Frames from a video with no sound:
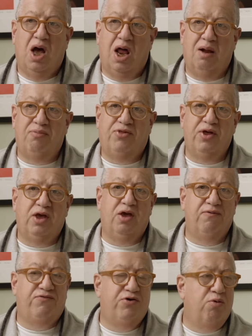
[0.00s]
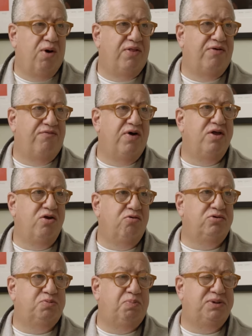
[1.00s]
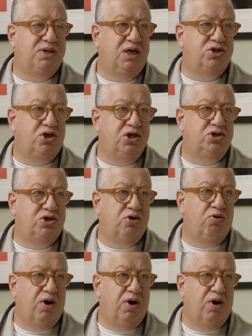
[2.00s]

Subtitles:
And I'm thinking of 2 other venues potentially to do